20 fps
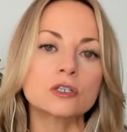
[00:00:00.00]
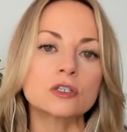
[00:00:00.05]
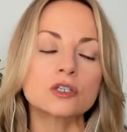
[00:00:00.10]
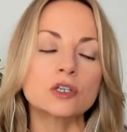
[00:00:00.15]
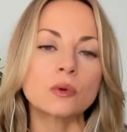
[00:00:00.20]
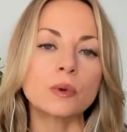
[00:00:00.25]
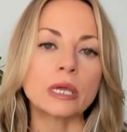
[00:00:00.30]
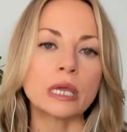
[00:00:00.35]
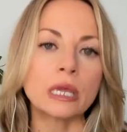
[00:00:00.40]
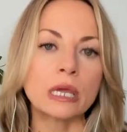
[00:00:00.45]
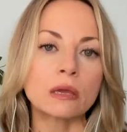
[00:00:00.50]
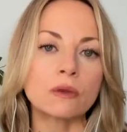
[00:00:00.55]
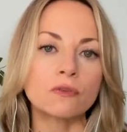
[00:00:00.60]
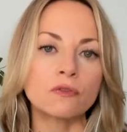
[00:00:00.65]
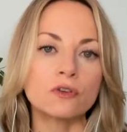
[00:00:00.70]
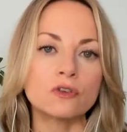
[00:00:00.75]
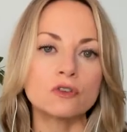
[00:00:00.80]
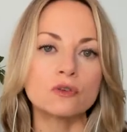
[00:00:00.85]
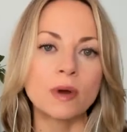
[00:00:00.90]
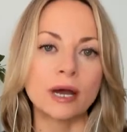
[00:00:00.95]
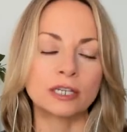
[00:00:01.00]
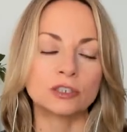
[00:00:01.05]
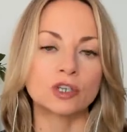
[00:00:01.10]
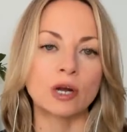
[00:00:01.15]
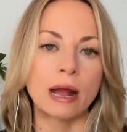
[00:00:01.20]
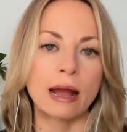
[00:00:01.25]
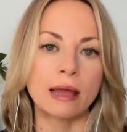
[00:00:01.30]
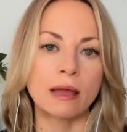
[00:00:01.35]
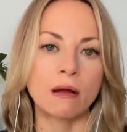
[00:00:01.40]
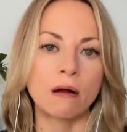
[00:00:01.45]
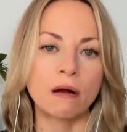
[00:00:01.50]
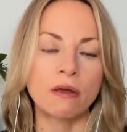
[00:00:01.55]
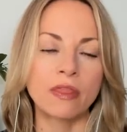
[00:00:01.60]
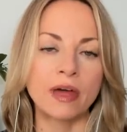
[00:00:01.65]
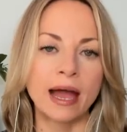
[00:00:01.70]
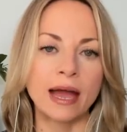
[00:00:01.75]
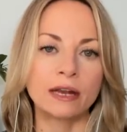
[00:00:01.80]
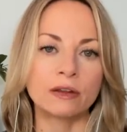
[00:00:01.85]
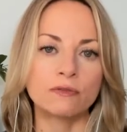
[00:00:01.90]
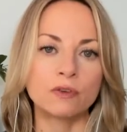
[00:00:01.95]
So if you had your eye on
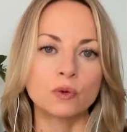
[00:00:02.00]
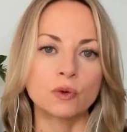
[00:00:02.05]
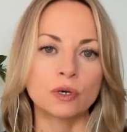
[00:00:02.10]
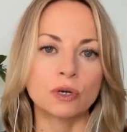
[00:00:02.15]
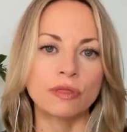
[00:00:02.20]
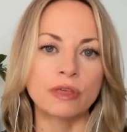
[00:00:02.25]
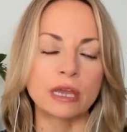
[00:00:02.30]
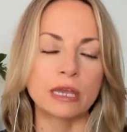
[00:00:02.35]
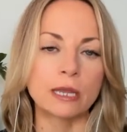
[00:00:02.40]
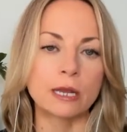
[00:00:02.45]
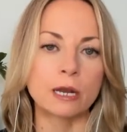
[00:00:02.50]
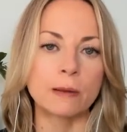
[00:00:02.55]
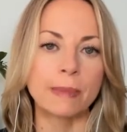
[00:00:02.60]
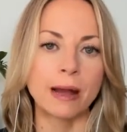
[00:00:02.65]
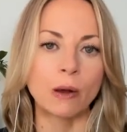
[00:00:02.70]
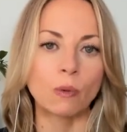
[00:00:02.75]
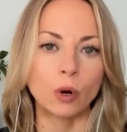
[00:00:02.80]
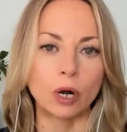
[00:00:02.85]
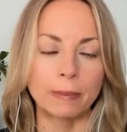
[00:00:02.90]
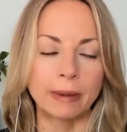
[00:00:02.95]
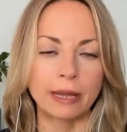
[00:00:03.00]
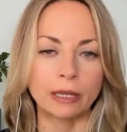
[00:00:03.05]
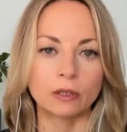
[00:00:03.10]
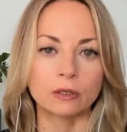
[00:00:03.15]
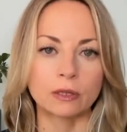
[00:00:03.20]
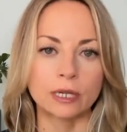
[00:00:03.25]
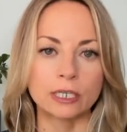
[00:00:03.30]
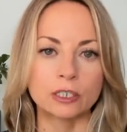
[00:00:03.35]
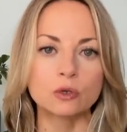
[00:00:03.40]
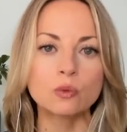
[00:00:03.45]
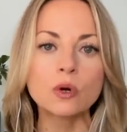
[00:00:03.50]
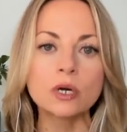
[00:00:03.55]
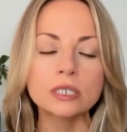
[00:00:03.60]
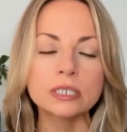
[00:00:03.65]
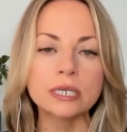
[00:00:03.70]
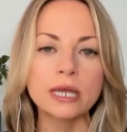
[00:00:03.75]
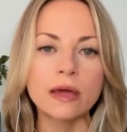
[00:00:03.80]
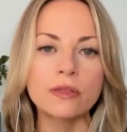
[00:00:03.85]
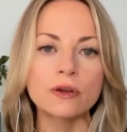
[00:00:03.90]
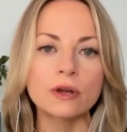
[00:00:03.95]
that, if you were thinking about what it might look like to work
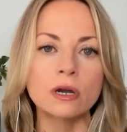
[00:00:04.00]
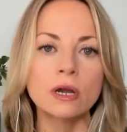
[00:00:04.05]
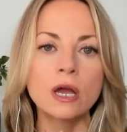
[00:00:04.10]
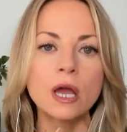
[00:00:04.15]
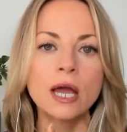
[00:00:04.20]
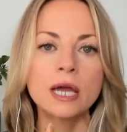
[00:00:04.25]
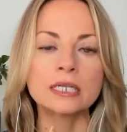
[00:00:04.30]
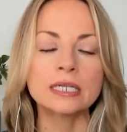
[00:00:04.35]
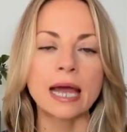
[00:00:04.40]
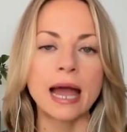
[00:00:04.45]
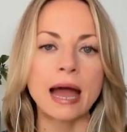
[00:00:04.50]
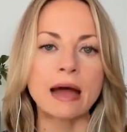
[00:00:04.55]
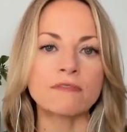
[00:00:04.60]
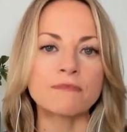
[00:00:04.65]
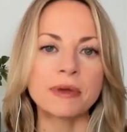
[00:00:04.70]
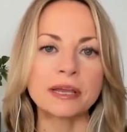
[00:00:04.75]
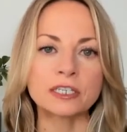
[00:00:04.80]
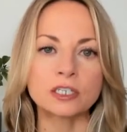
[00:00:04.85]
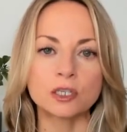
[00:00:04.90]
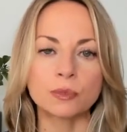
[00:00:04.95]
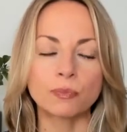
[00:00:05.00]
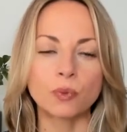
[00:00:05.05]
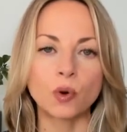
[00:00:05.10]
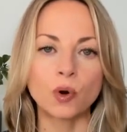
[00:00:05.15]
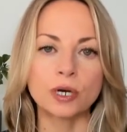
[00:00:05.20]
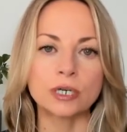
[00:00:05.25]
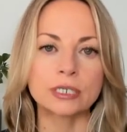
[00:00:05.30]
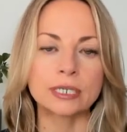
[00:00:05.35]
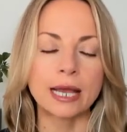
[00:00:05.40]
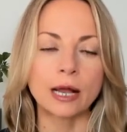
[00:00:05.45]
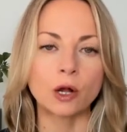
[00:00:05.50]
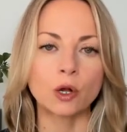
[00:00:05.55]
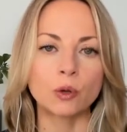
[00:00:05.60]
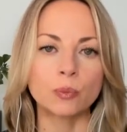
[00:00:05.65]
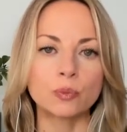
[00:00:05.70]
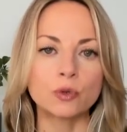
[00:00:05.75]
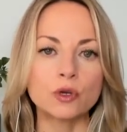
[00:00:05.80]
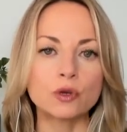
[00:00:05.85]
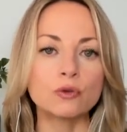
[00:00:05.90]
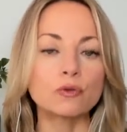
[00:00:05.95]
together, to have my support to
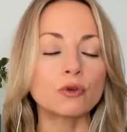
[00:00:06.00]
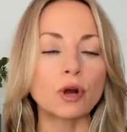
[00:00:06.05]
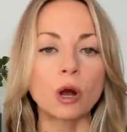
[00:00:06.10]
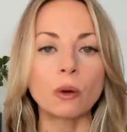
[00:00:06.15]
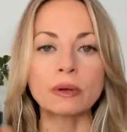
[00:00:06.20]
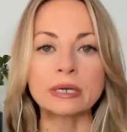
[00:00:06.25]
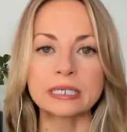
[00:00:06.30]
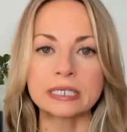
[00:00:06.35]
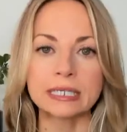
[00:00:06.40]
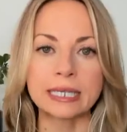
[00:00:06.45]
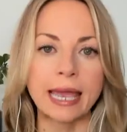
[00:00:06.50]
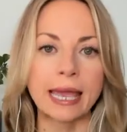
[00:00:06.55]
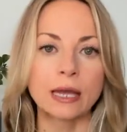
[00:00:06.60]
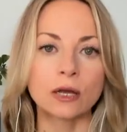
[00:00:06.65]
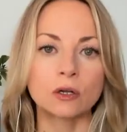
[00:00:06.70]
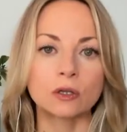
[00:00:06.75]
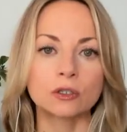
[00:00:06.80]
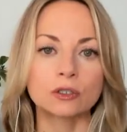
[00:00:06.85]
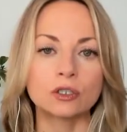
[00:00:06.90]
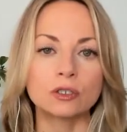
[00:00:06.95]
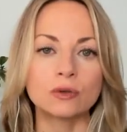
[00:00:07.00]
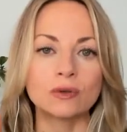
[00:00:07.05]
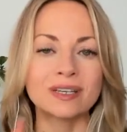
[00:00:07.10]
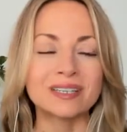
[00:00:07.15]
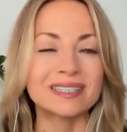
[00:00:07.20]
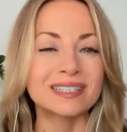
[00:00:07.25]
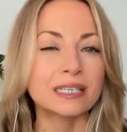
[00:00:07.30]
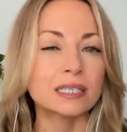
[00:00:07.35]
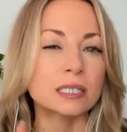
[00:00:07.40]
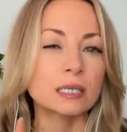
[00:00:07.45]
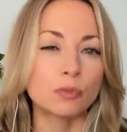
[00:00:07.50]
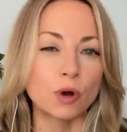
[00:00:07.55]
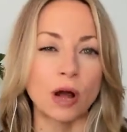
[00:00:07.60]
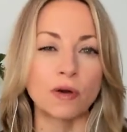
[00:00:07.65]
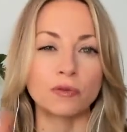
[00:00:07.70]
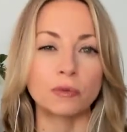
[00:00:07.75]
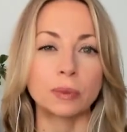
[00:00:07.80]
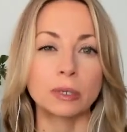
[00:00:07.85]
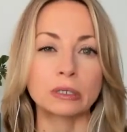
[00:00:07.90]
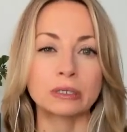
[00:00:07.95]
help you grow and scale to consistent,
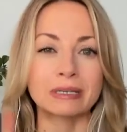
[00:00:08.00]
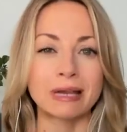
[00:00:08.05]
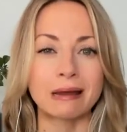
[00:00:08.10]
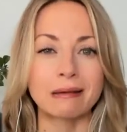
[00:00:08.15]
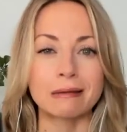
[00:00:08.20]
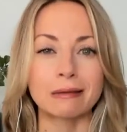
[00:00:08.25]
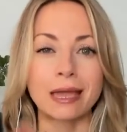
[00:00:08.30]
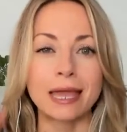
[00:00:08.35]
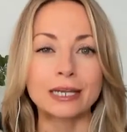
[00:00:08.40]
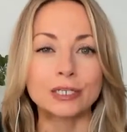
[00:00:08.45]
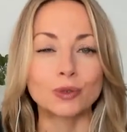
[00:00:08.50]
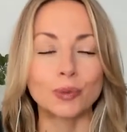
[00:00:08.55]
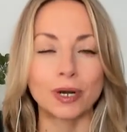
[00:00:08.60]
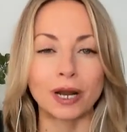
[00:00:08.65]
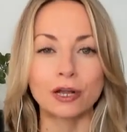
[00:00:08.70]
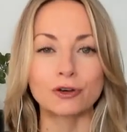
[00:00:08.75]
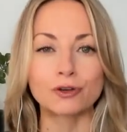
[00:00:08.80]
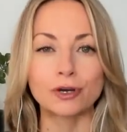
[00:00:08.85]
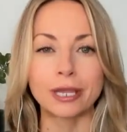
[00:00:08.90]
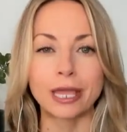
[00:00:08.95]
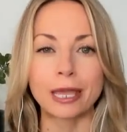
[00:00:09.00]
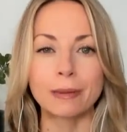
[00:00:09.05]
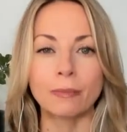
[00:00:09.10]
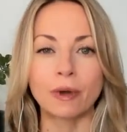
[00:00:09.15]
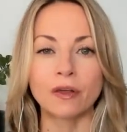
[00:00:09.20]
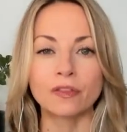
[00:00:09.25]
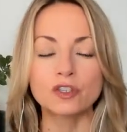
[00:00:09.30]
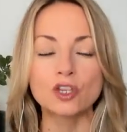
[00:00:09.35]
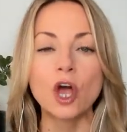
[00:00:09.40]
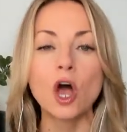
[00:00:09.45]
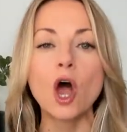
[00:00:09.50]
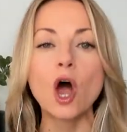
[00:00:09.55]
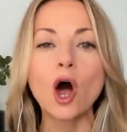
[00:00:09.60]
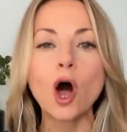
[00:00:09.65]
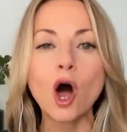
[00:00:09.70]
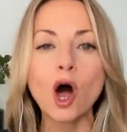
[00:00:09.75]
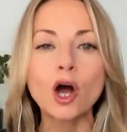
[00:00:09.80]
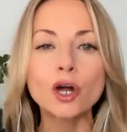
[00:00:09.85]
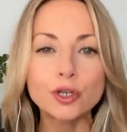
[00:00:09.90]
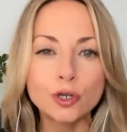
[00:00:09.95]
profitable 10K to 100K months
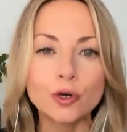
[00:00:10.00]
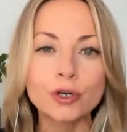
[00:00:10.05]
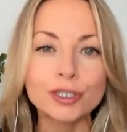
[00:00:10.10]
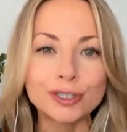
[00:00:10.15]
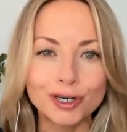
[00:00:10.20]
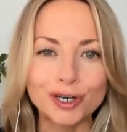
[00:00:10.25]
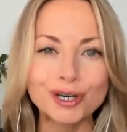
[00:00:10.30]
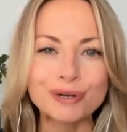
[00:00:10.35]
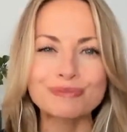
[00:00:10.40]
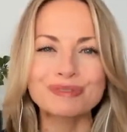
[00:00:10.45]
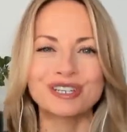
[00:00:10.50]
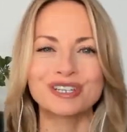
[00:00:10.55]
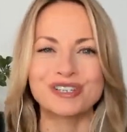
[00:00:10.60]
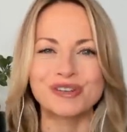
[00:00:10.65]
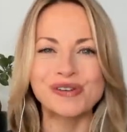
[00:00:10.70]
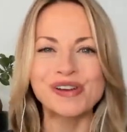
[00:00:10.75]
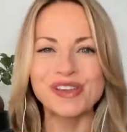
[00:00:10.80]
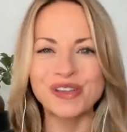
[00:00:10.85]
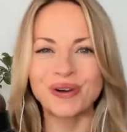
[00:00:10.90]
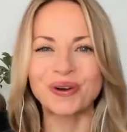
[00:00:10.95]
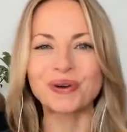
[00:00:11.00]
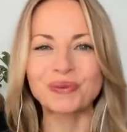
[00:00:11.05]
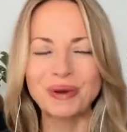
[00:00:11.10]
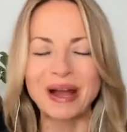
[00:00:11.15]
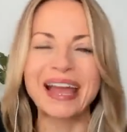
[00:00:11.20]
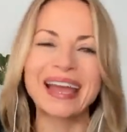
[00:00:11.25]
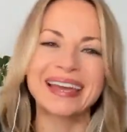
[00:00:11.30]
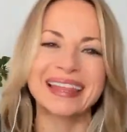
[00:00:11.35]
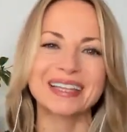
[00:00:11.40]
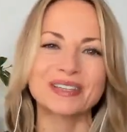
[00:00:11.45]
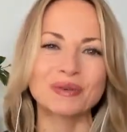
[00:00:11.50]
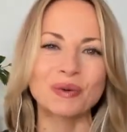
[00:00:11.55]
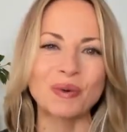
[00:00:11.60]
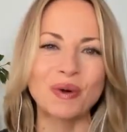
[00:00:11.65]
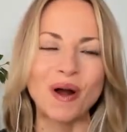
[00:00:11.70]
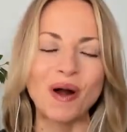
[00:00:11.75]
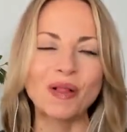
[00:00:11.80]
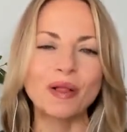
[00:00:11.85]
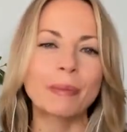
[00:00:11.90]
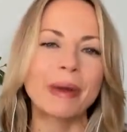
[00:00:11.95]
on your terms, do it your way, that's what we're
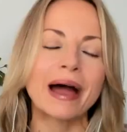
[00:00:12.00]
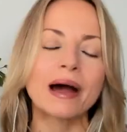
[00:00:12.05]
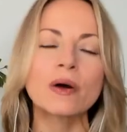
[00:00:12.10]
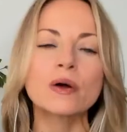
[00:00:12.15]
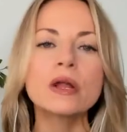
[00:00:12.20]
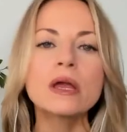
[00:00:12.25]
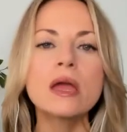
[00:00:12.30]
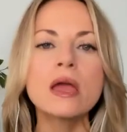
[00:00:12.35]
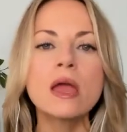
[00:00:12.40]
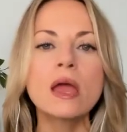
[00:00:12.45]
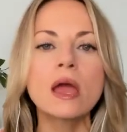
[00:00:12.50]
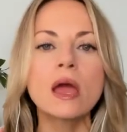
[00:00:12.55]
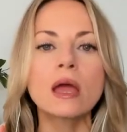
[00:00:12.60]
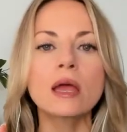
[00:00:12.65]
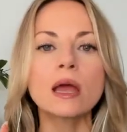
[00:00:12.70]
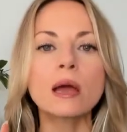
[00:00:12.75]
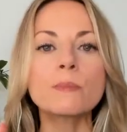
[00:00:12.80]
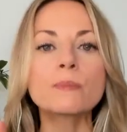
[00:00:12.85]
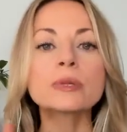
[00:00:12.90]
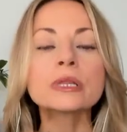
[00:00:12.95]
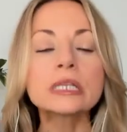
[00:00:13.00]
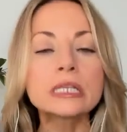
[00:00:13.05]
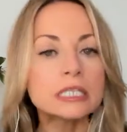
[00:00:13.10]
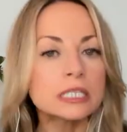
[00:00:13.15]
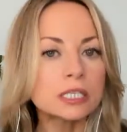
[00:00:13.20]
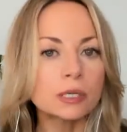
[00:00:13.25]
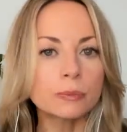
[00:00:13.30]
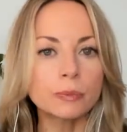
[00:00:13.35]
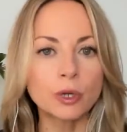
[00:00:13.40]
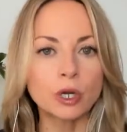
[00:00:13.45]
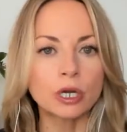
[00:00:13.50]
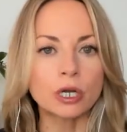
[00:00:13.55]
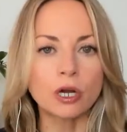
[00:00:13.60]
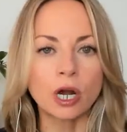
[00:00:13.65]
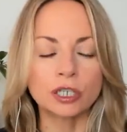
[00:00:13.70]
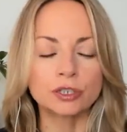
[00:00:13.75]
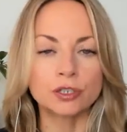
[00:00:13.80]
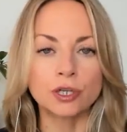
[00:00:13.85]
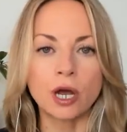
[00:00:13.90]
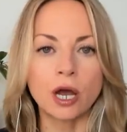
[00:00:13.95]
all about, please still book
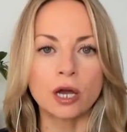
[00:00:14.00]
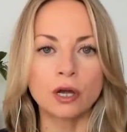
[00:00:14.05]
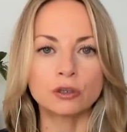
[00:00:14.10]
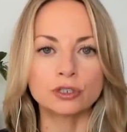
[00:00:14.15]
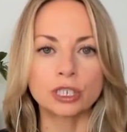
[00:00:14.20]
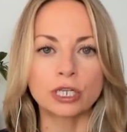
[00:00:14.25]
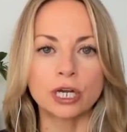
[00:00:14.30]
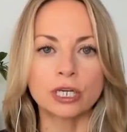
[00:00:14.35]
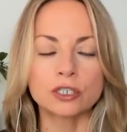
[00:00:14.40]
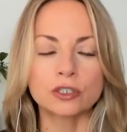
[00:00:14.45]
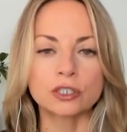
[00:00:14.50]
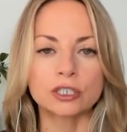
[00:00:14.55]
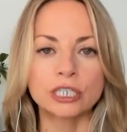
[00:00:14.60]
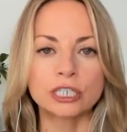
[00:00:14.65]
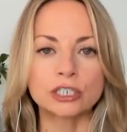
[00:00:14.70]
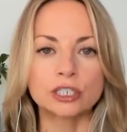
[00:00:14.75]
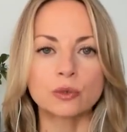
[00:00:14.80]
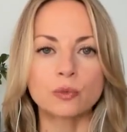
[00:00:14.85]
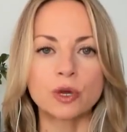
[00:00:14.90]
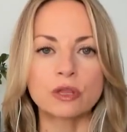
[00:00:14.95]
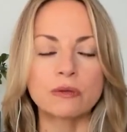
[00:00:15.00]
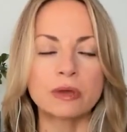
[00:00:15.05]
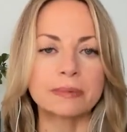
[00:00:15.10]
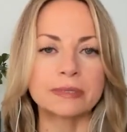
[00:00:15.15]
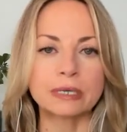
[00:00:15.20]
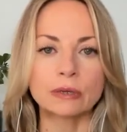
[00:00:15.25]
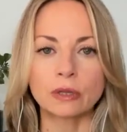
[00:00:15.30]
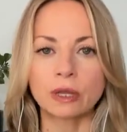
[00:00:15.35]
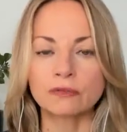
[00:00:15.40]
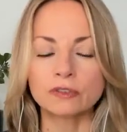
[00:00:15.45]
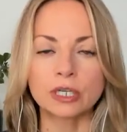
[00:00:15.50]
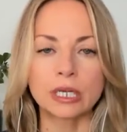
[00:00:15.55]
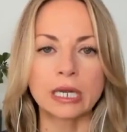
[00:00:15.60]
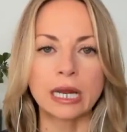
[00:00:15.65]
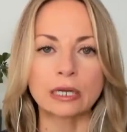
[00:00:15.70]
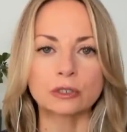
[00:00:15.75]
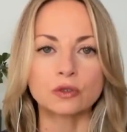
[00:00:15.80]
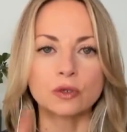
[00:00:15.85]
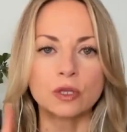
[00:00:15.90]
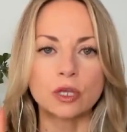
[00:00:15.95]
a coaching consultation with me, because I'd love to
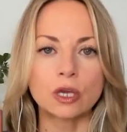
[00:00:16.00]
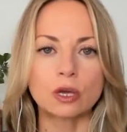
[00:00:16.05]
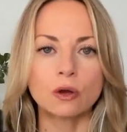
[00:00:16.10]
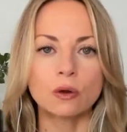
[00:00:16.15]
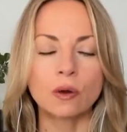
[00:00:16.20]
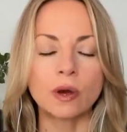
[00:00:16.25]
connect with you.